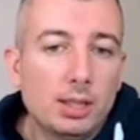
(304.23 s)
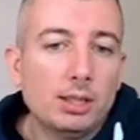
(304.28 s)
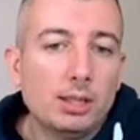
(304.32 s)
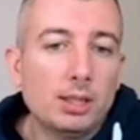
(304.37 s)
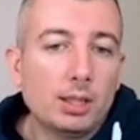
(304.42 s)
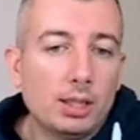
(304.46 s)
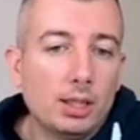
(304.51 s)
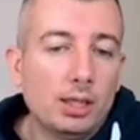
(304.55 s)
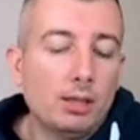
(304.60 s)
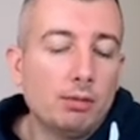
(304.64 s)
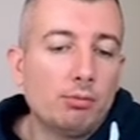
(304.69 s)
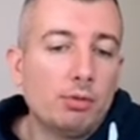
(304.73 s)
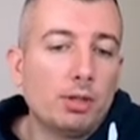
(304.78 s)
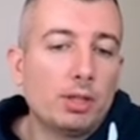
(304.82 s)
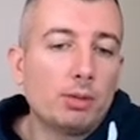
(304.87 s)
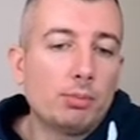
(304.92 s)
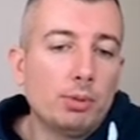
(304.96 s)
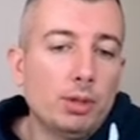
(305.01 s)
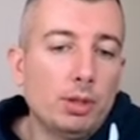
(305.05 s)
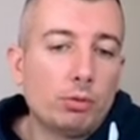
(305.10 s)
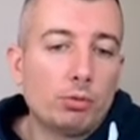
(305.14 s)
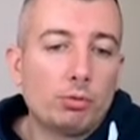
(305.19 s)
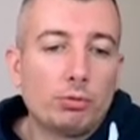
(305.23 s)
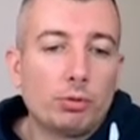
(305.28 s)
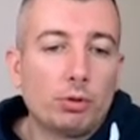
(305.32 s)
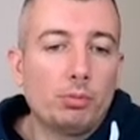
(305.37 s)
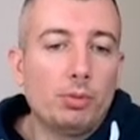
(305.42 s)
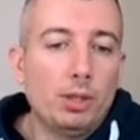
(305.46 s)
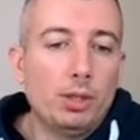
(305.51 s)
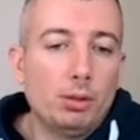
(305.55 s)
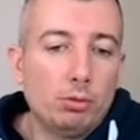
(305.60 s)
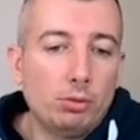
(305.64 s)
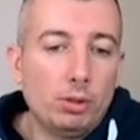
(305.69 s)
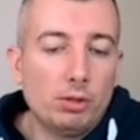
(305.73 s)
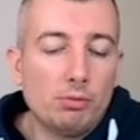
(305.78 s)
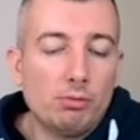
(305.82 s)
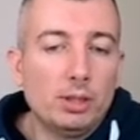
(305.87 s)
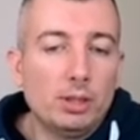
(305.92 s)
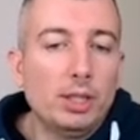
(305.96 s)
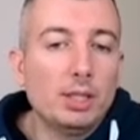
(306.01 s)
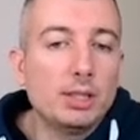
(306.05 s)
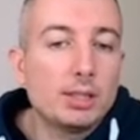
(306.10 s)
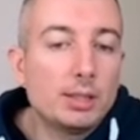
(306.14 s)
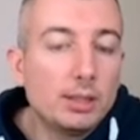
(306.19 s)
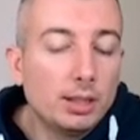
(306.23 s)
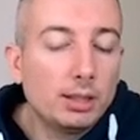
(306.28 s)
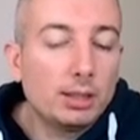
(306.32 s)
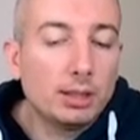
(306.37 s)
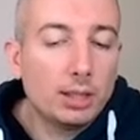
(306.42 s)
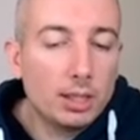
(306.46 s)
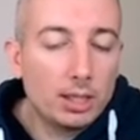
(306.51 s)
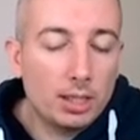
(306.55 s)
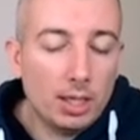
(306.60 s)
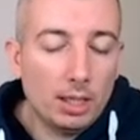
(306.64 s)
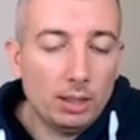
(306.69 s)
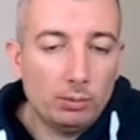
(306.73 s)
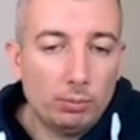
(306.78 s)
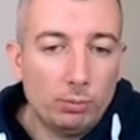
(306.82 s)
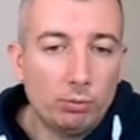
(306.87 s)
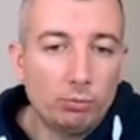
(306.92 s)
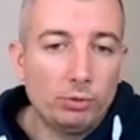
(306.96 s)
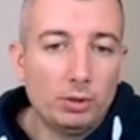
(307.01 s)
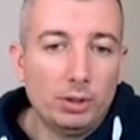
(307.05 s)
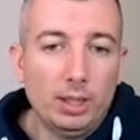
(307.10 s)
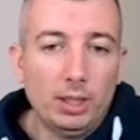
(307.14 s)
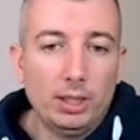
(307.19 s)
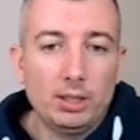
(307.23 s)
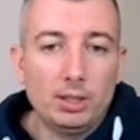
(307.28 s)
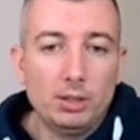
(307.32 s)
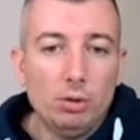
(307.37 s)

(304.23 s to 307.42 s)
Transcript: again we can play rook from a to d1 and still he can't move the knight.